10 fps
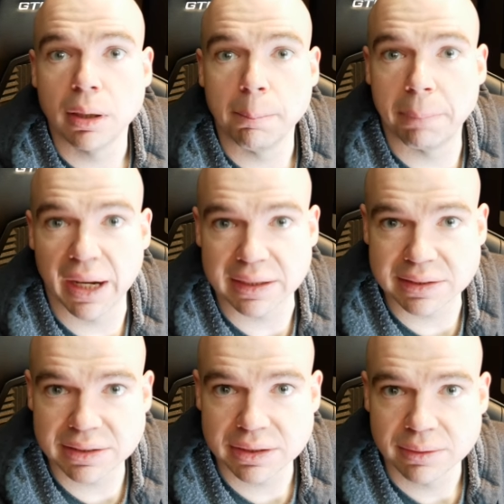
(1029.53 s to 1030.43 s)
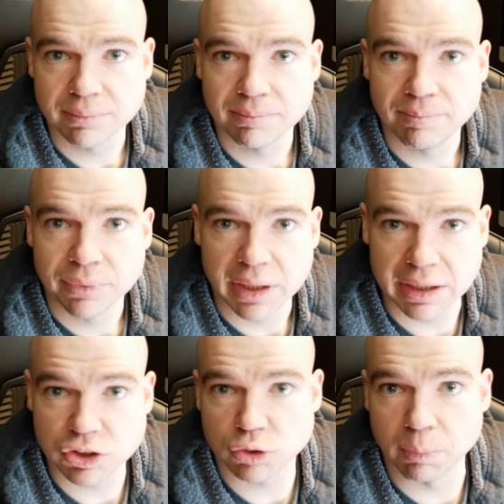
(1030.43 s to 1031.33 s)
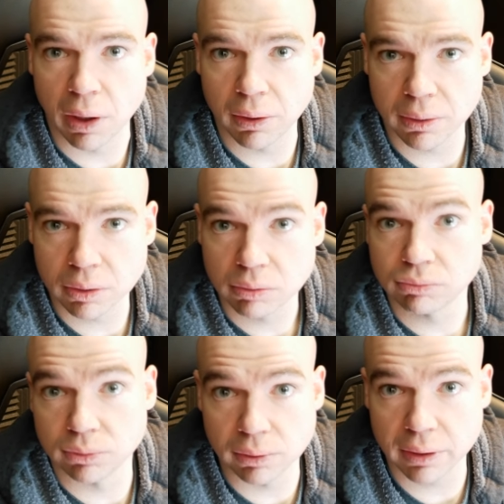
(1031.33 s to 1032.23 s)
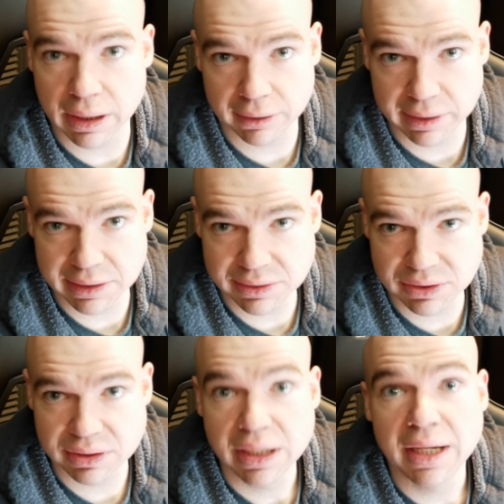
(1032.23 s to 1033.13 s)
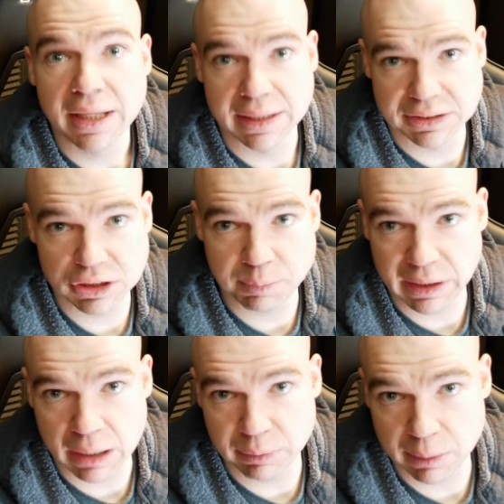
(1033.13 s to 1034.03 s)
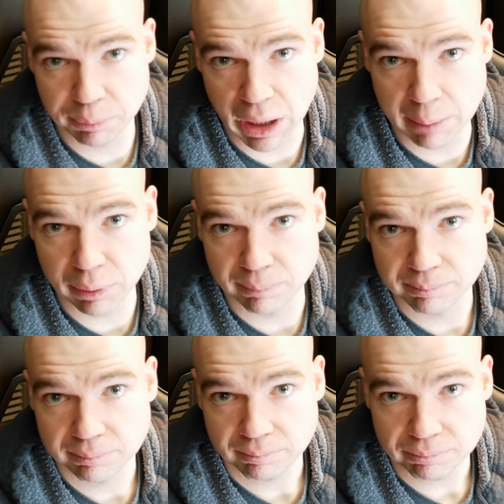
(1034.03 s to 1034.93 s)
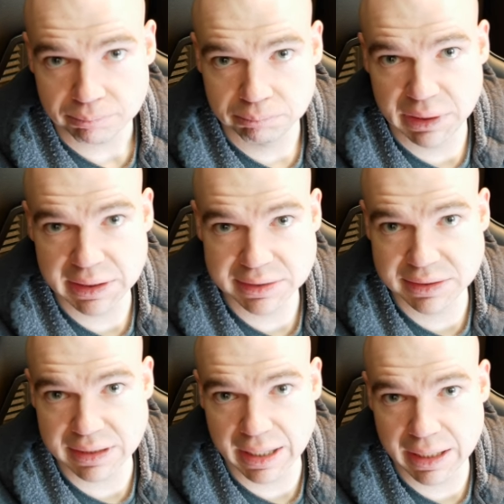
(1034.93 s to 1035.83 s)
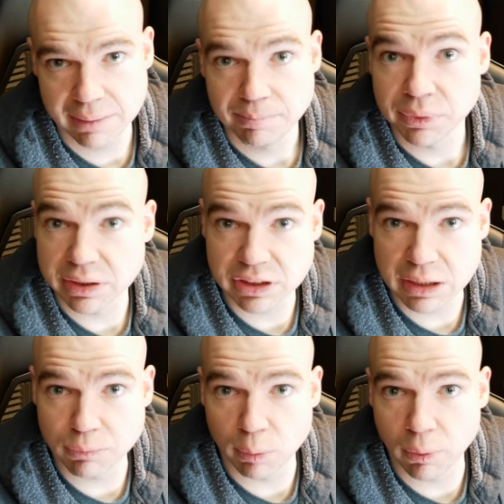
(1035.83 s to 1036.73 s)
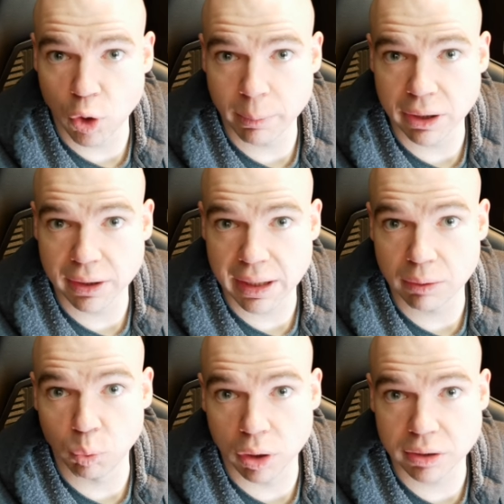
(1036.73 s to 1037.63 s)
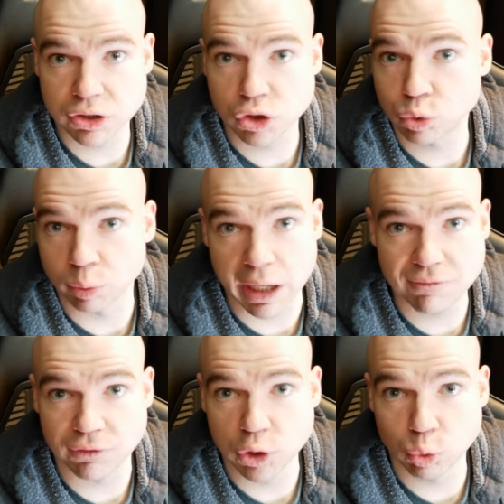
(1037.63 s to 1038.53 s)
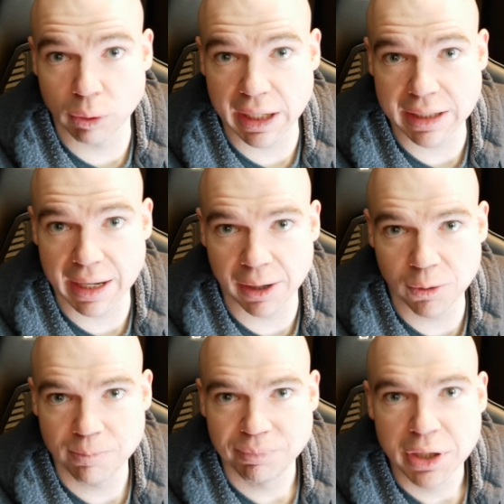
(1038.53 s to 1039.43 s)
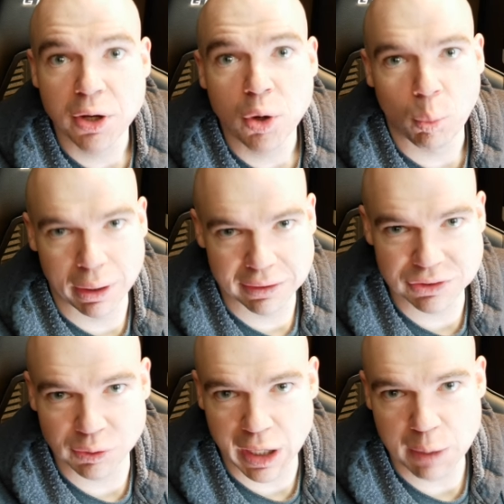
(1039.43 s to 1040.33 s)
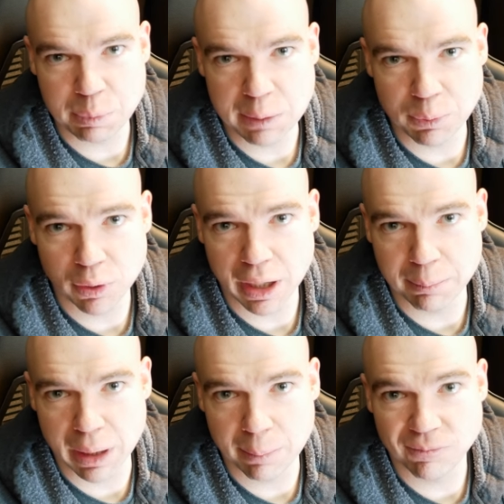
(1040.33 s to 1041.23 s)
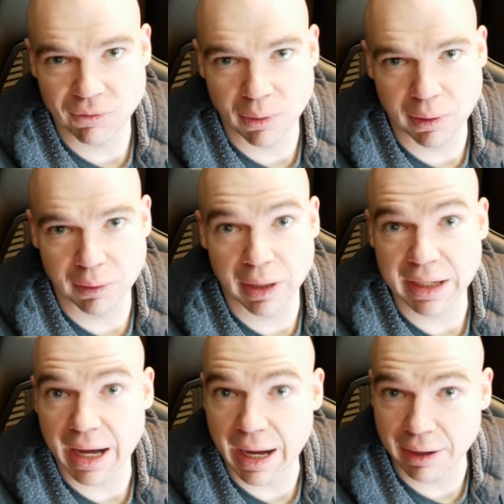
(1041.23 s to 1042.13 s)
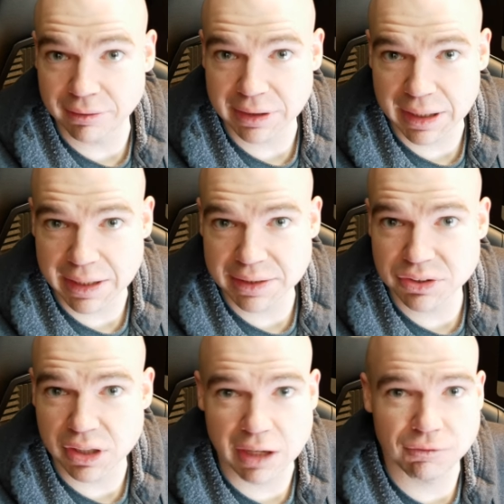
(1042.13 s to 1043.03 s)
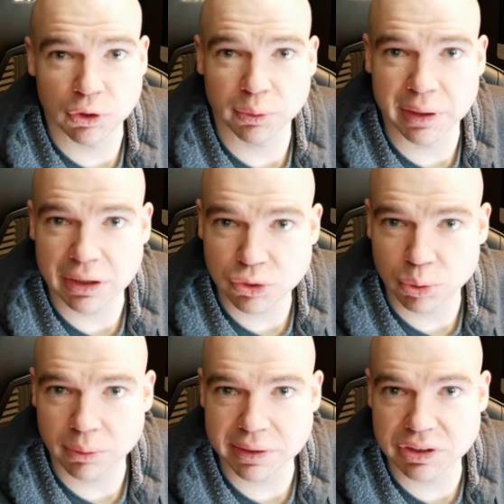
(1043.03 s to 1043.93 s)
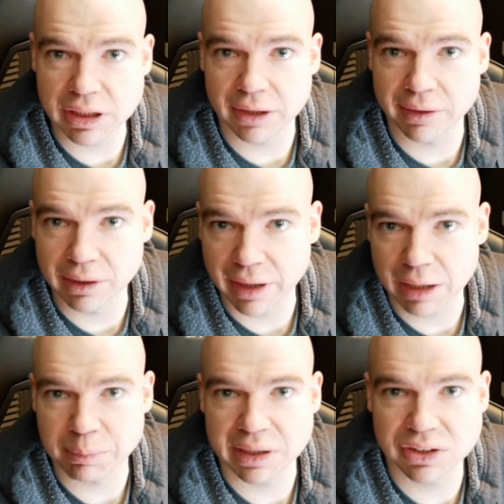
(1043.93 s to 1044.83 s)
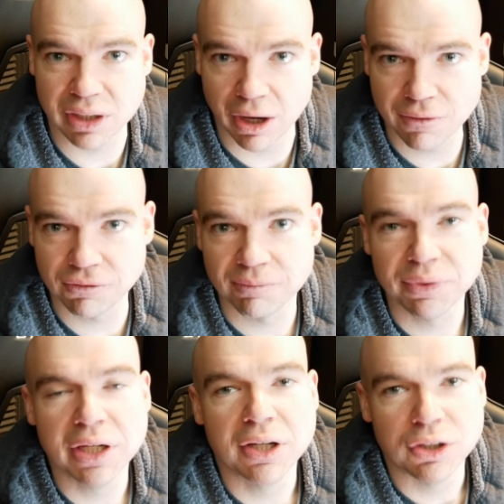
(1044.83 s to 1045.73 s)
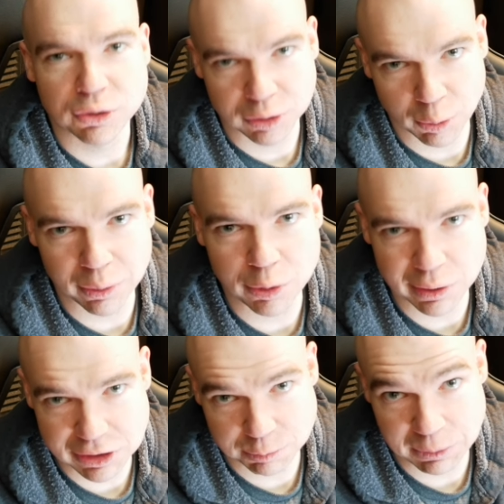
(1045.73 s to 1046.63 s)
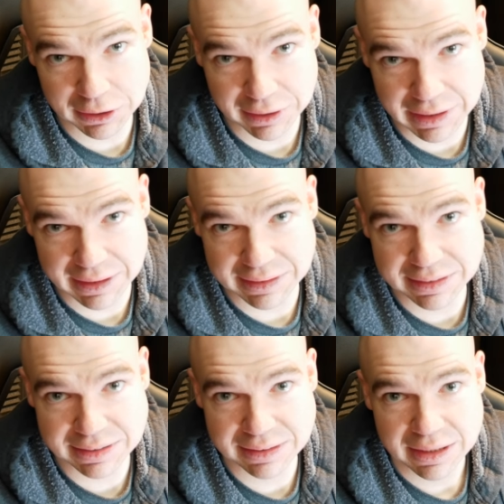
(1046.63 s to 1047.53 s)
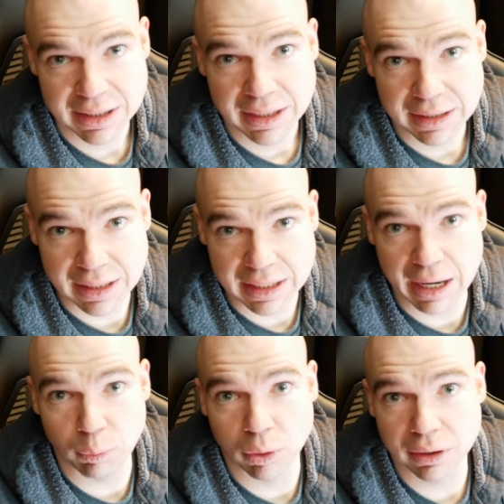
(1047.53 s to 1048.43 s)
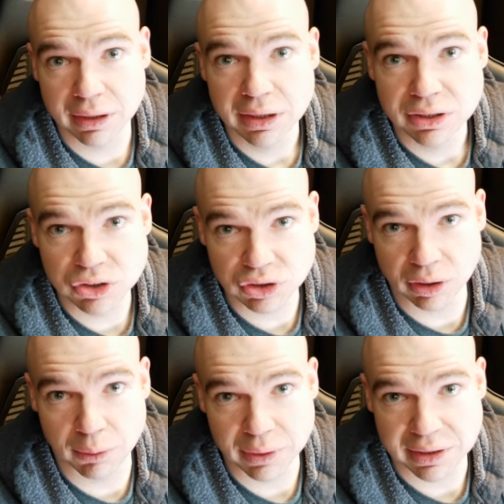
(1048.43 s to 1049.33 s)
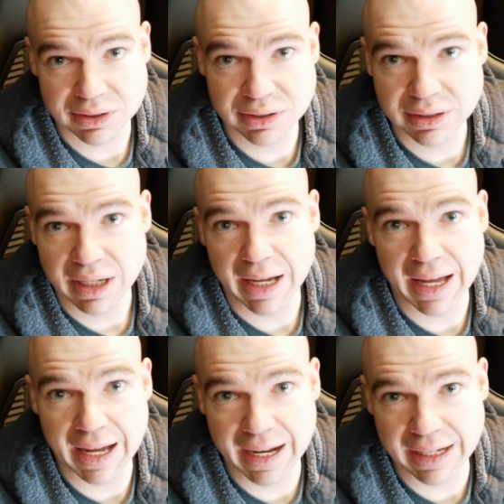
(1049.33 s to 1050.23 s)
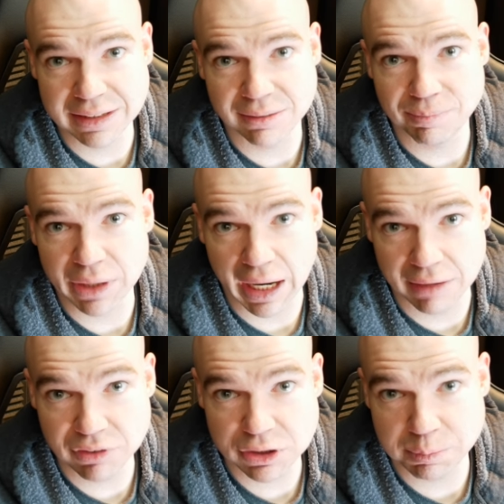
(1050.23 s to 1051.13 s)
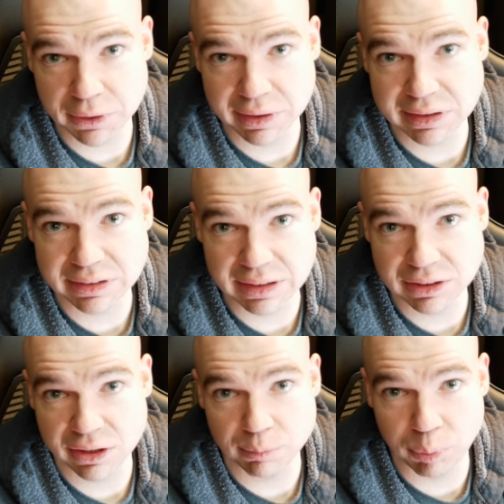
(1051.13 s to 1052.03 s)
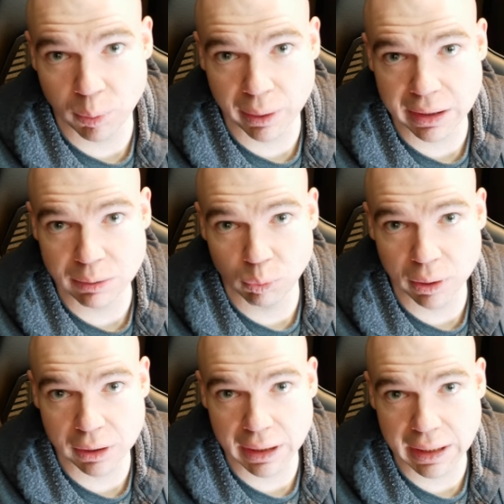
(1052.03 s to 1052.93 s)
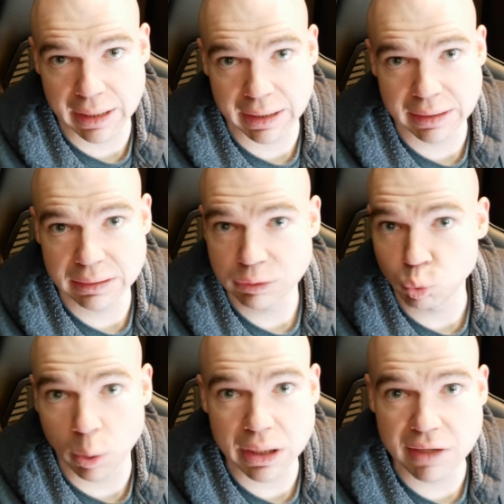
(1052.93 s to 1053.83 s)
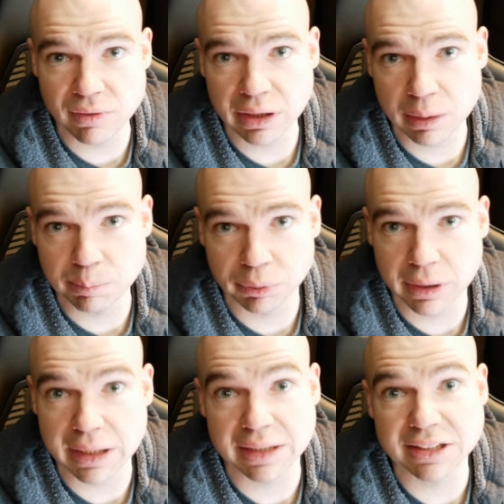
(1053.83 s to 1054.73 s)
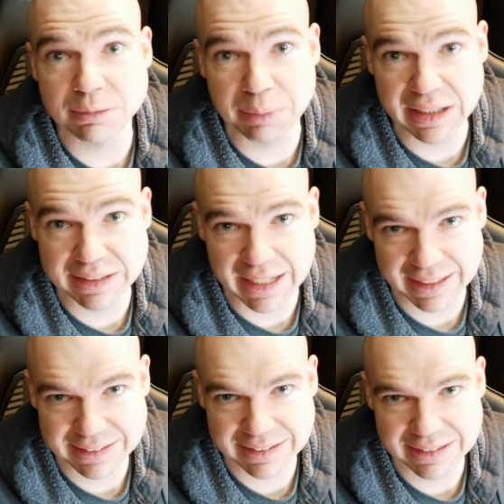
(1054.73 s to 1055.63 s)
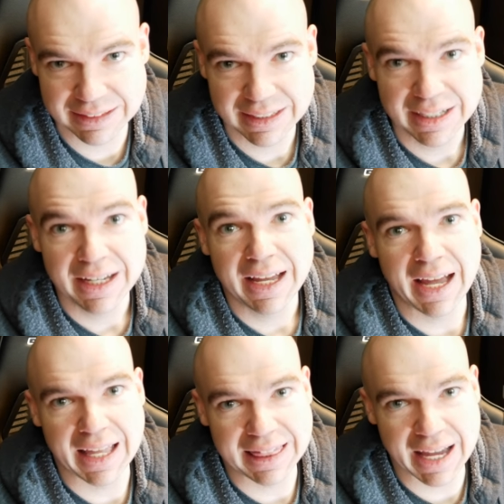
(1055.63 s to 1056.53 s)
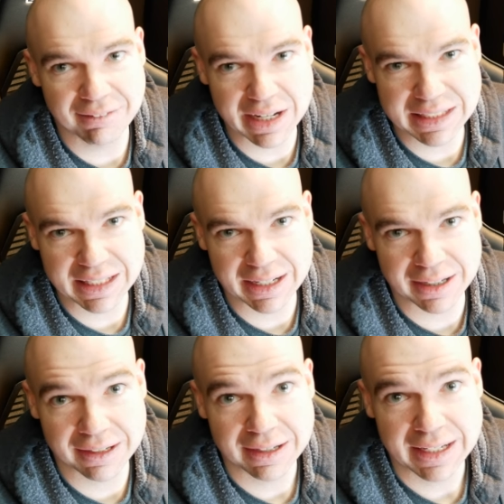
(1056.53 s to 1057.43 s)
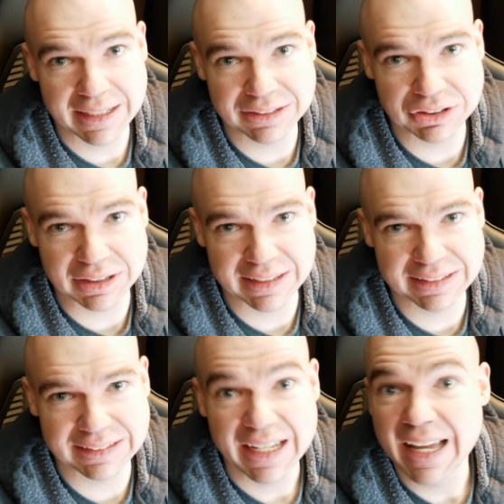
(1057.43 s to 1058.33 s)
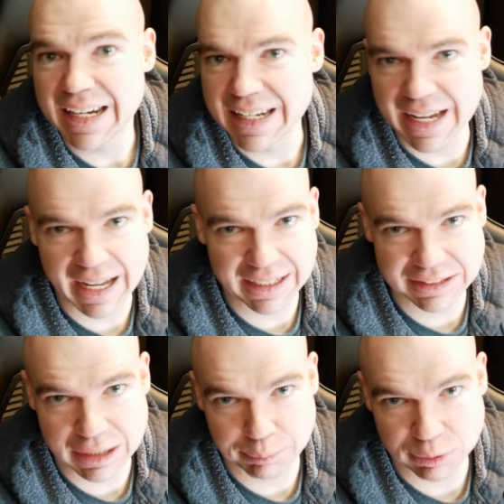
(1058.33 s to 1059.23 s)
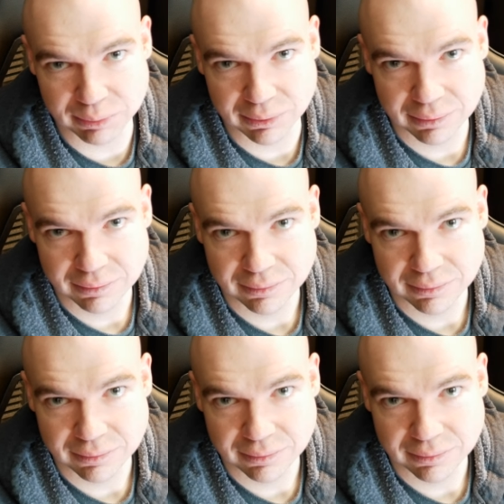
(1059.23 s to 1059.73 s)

But in smaller rural areas, this is becoming a problem. Because, say, the T Mobile home internet works great for you right now. When there's a lot of people come up for like holidays, if you're in a tourist area like myself, you're going to experience the network slowness. And I've experienced it to the point where it wouldn't even complete a speed test. And that right there is just not acceptable.